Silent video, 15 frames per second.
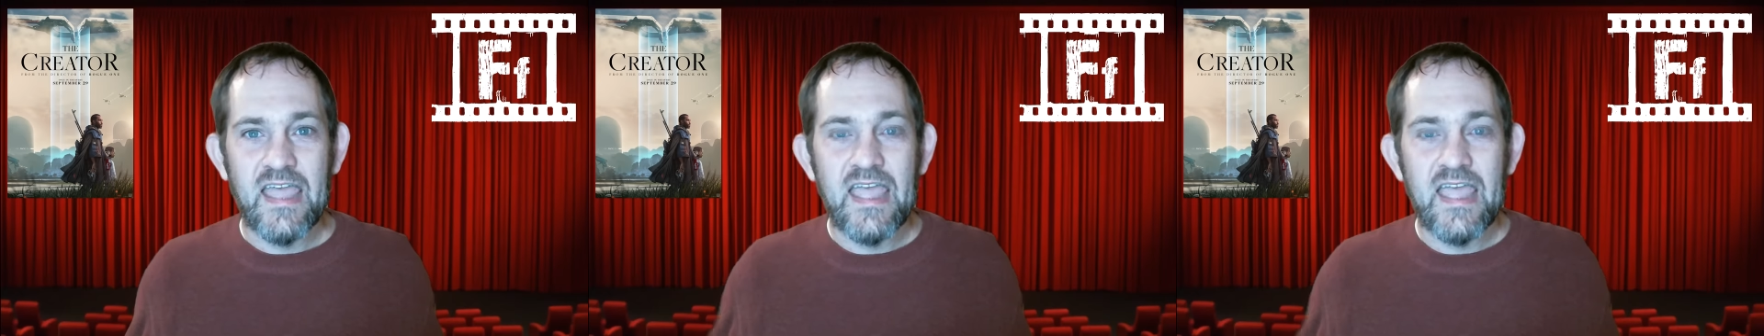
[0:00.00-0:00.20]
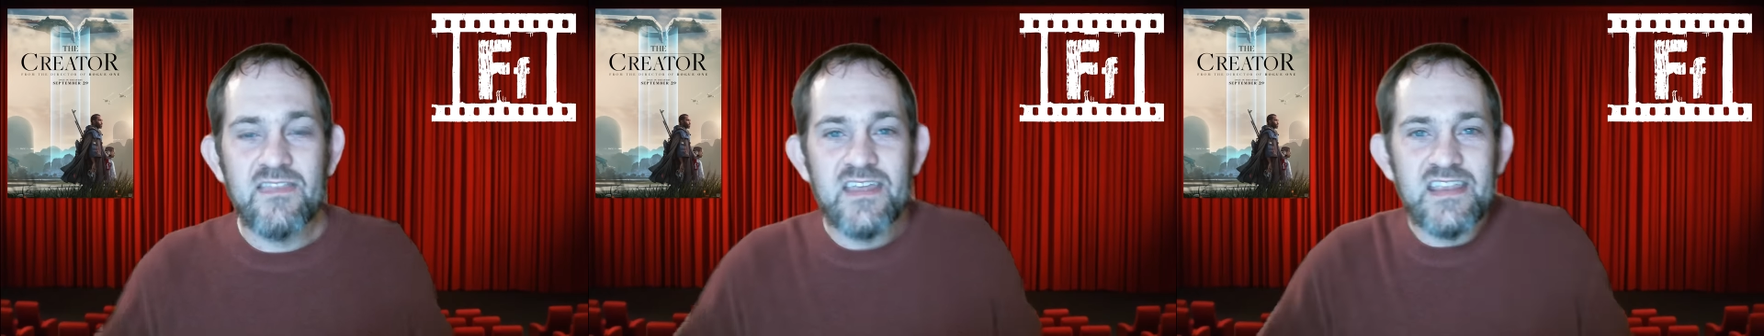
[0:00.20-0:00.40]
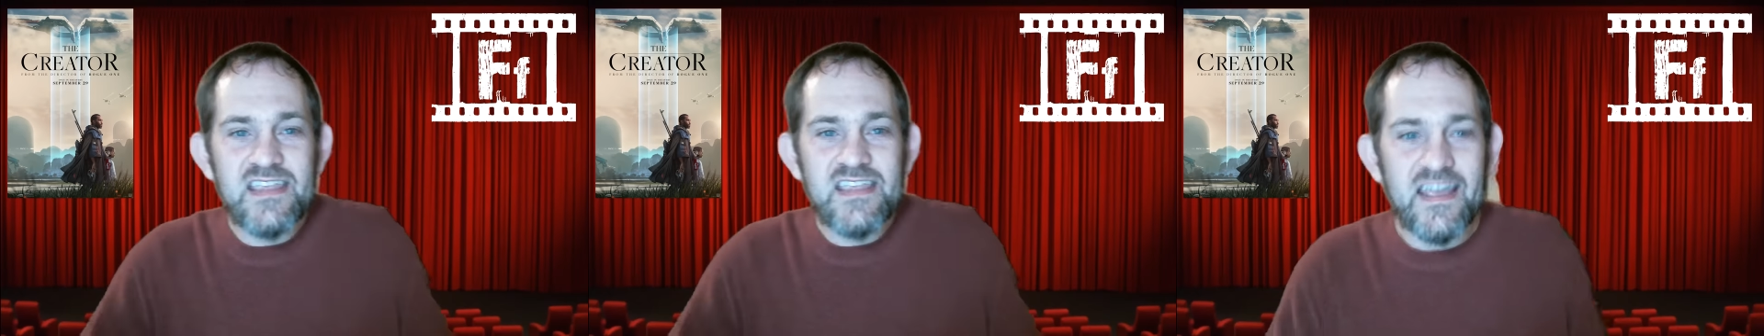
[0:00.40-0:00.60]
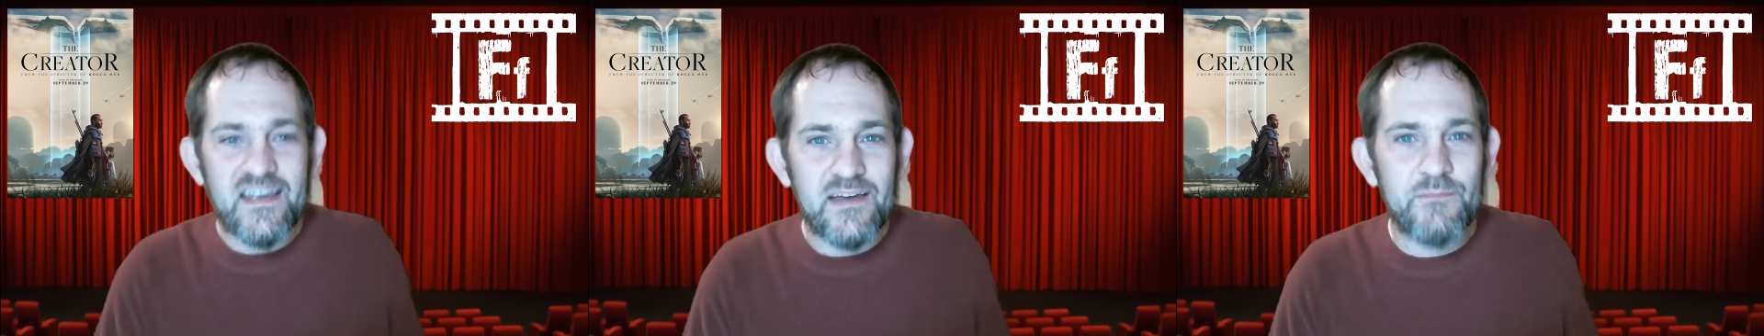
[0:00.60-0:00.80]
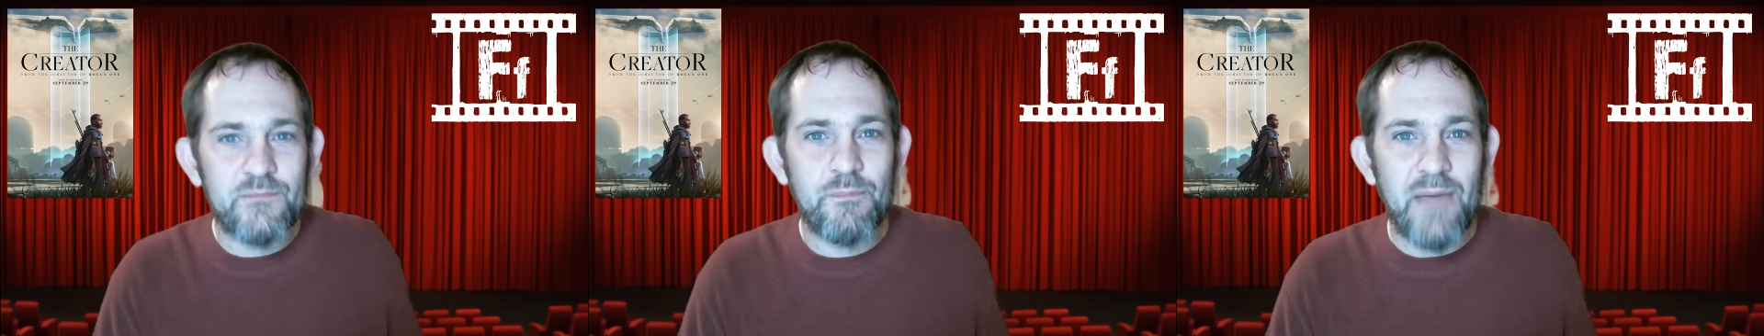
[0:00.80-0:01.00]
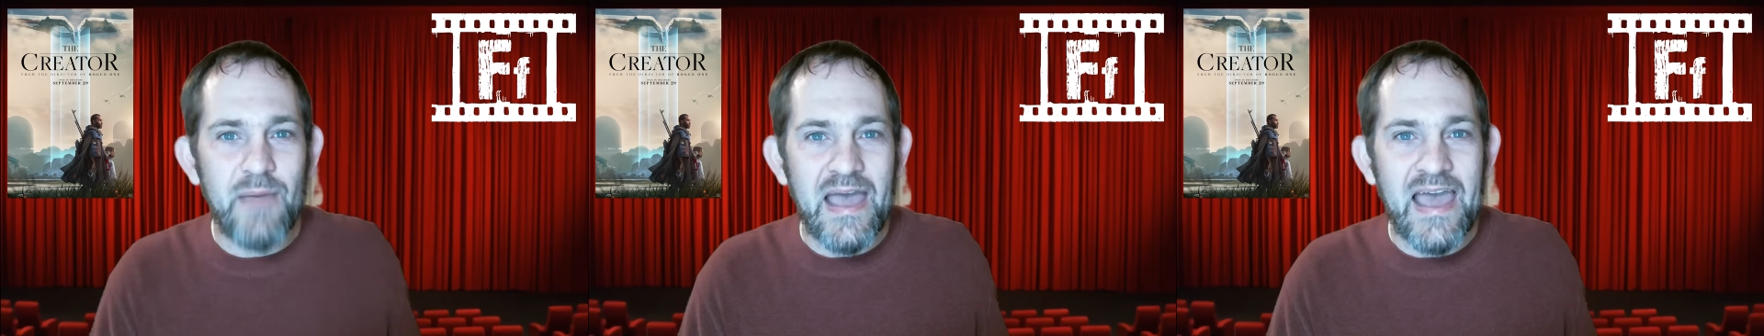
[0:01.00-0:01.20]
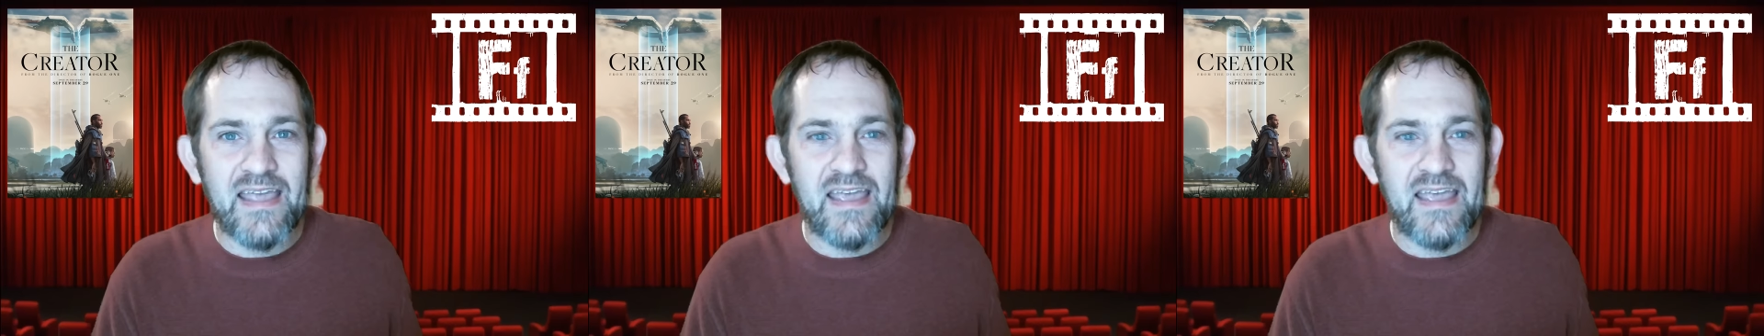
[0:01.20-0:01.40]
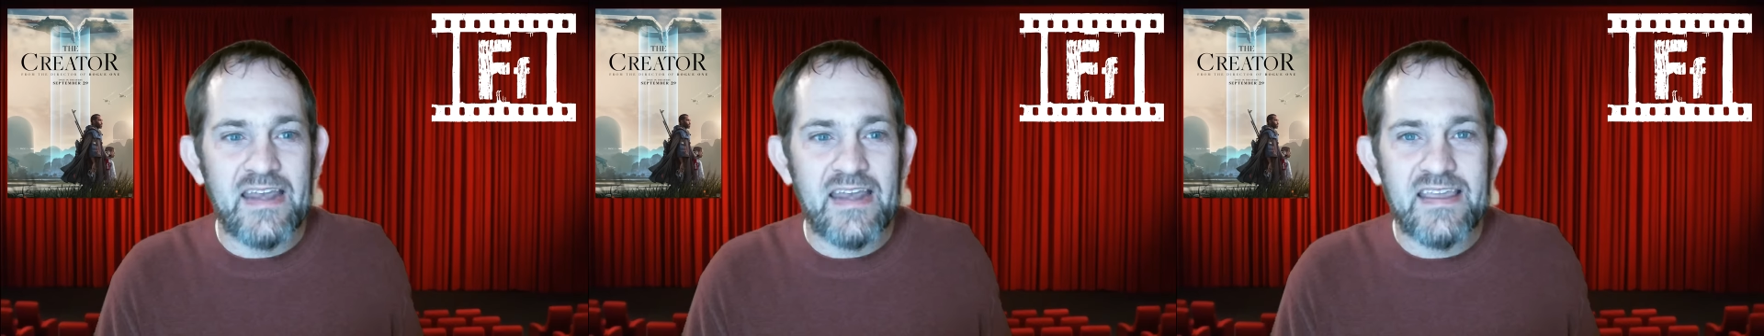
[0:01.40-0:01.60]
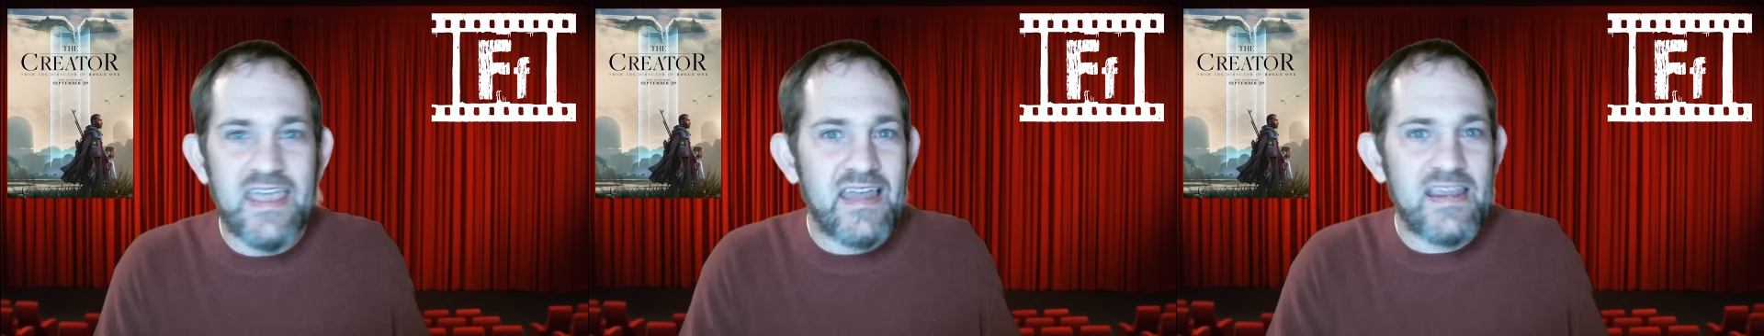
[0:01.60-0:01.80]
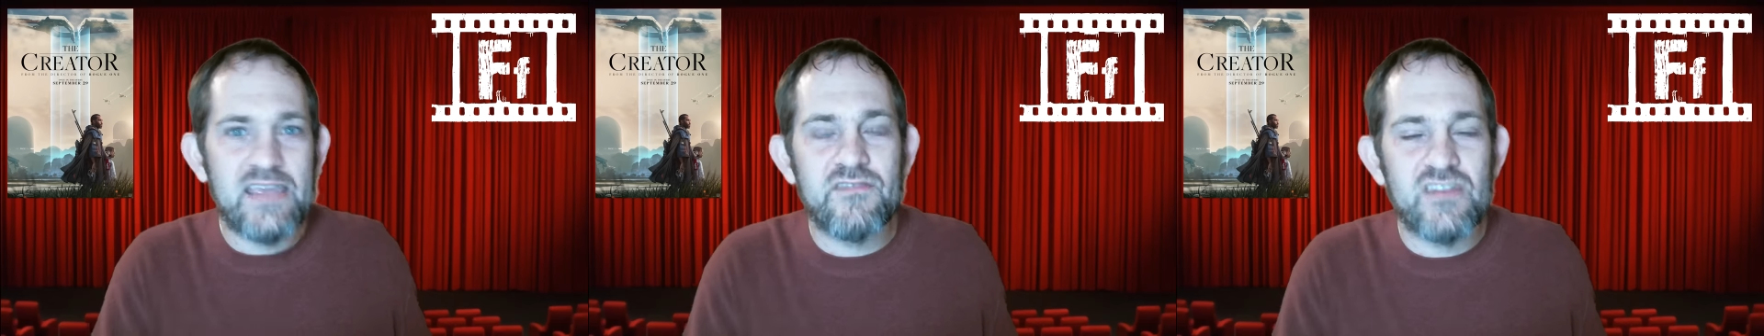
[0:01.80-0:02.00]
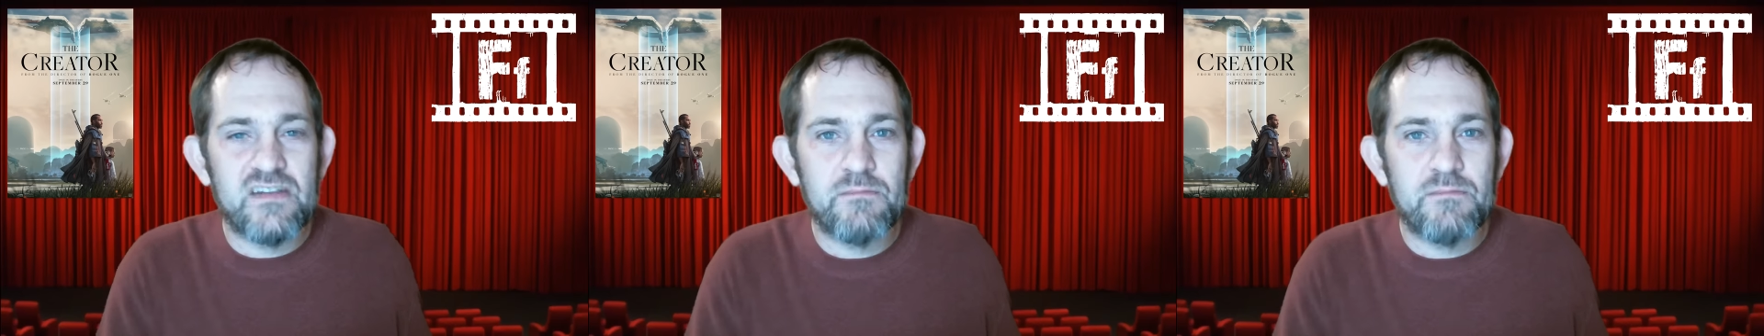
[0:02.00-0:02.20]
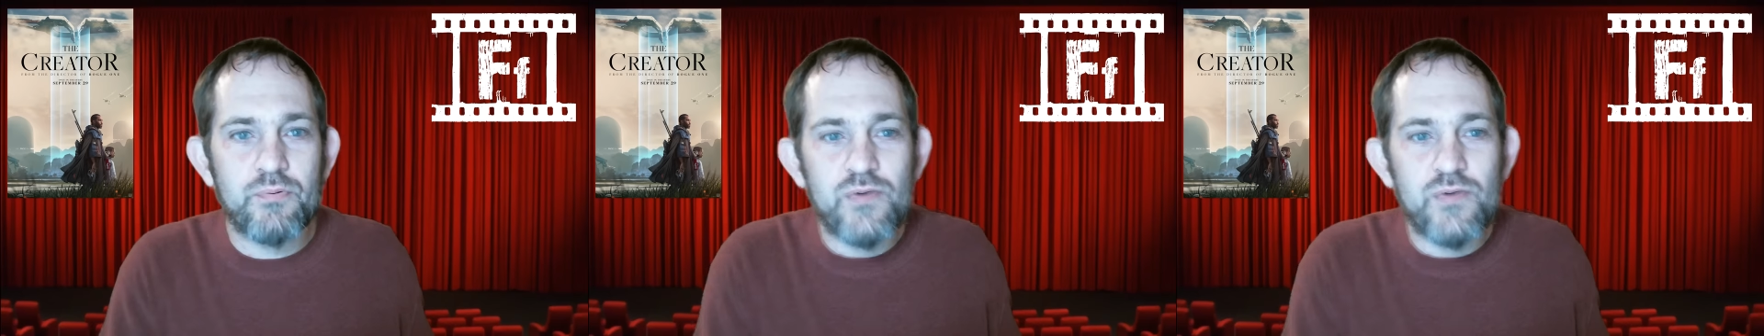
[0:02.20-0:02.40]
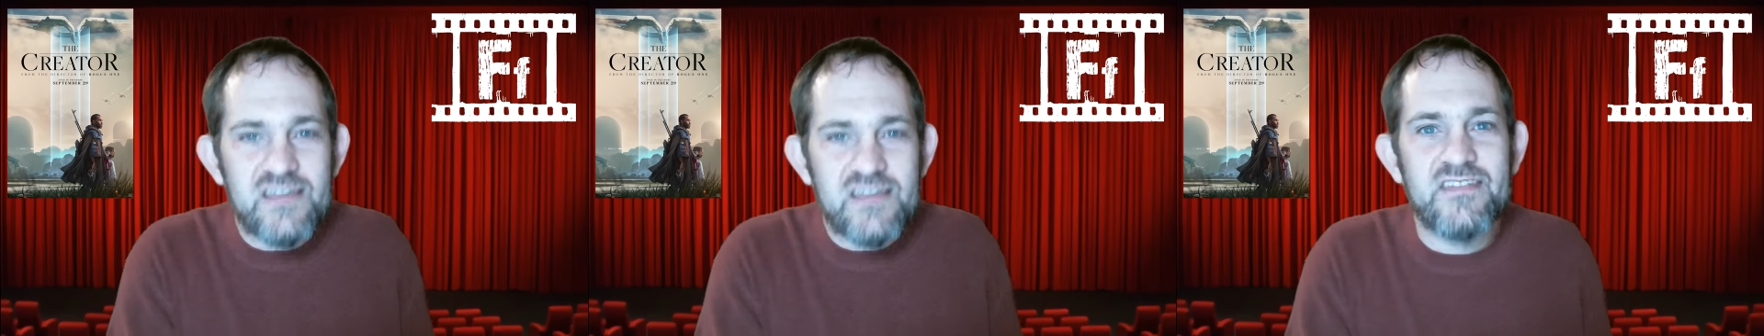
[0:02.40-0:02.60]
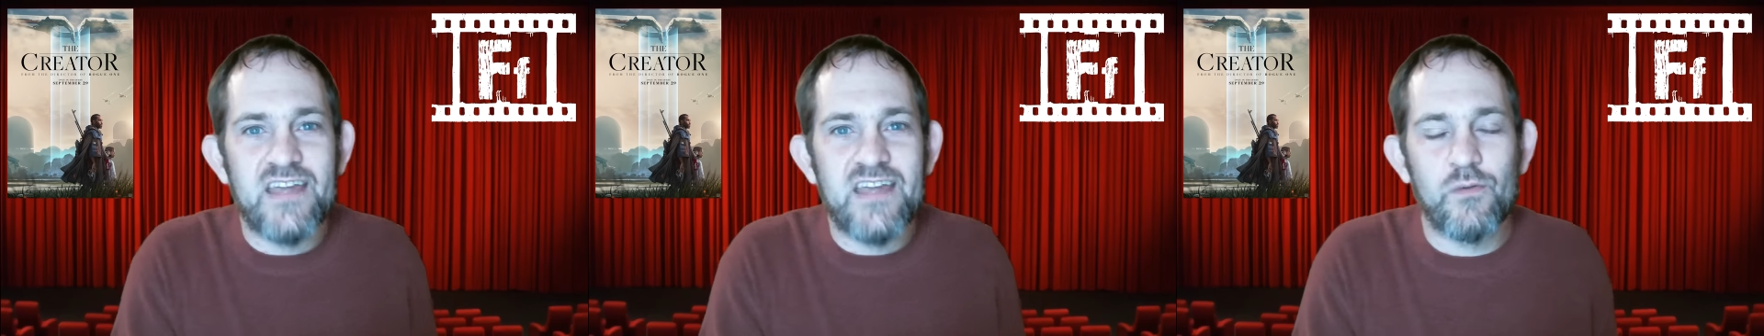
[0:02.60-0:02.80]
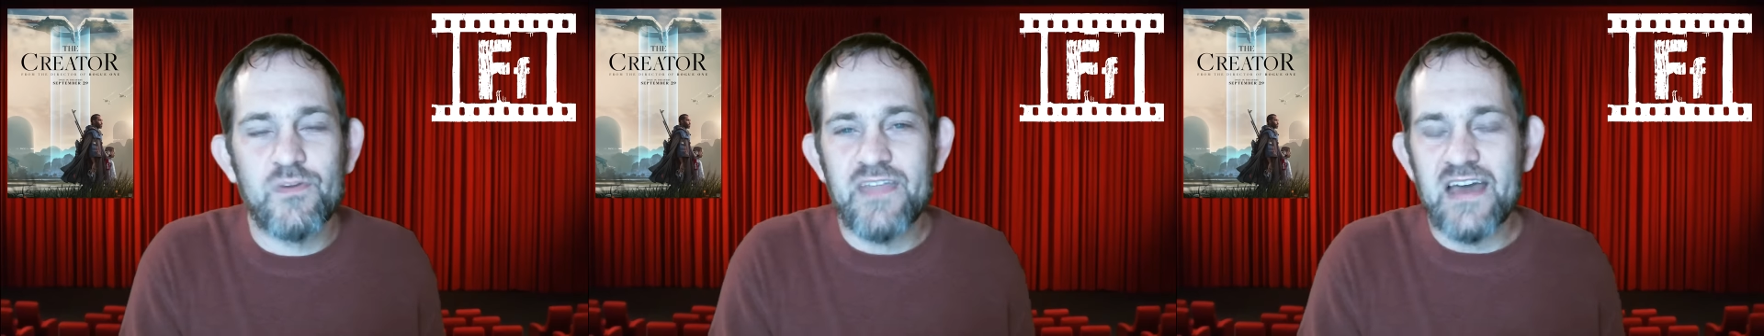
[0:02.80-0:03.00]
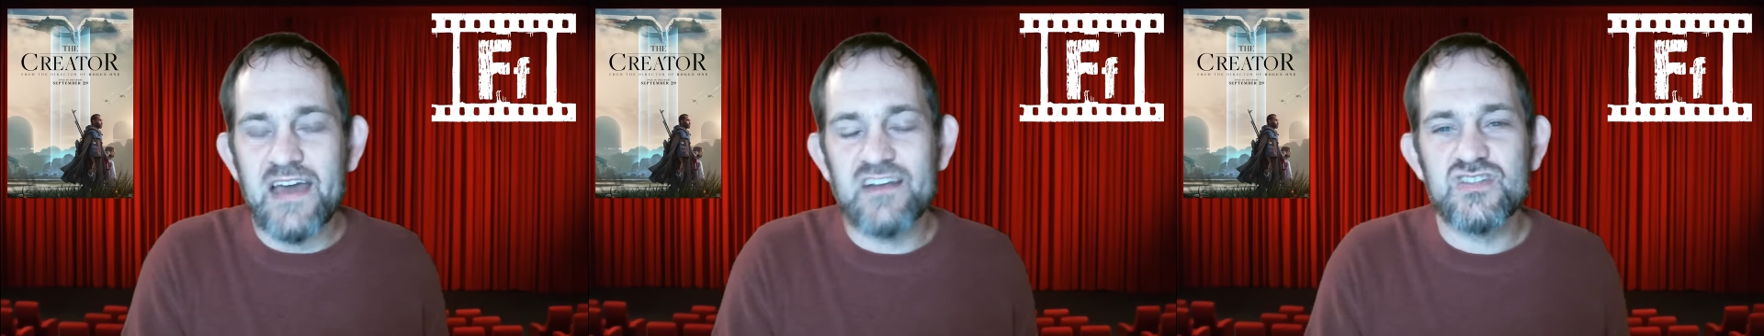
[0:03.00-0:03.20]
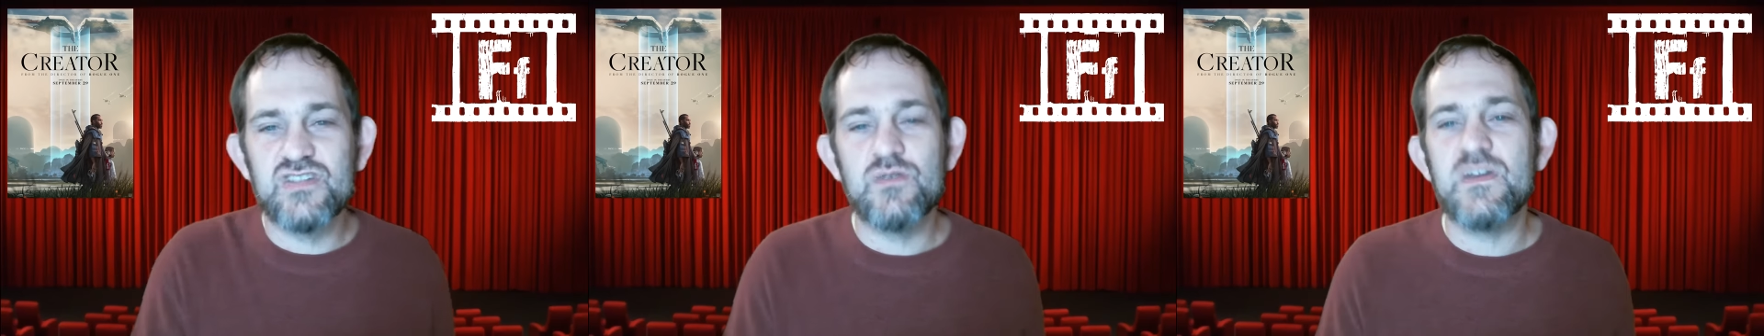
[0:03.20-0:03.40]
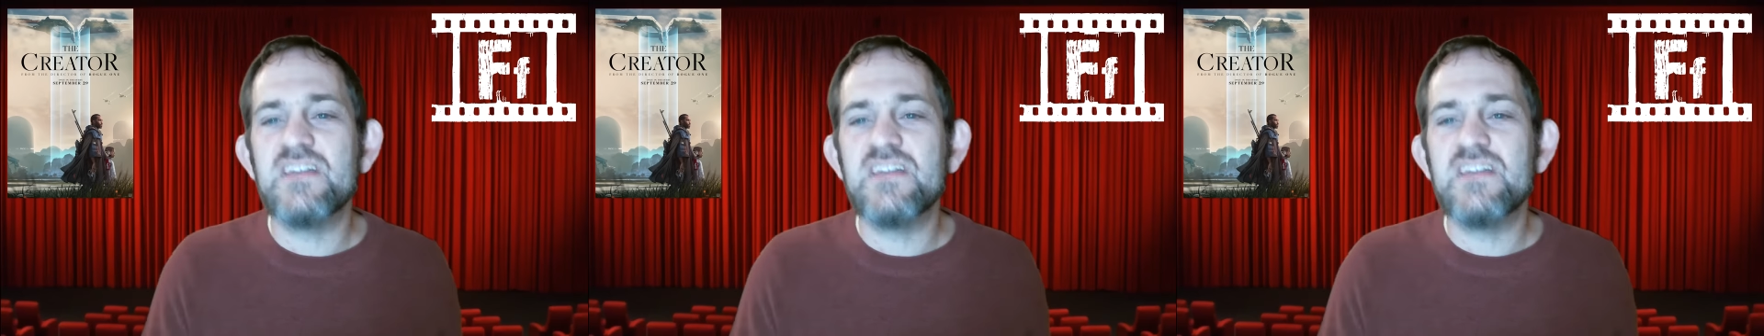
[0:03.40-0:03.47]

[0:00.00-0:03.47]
and then yet comes back and can't even breathe there without a suit,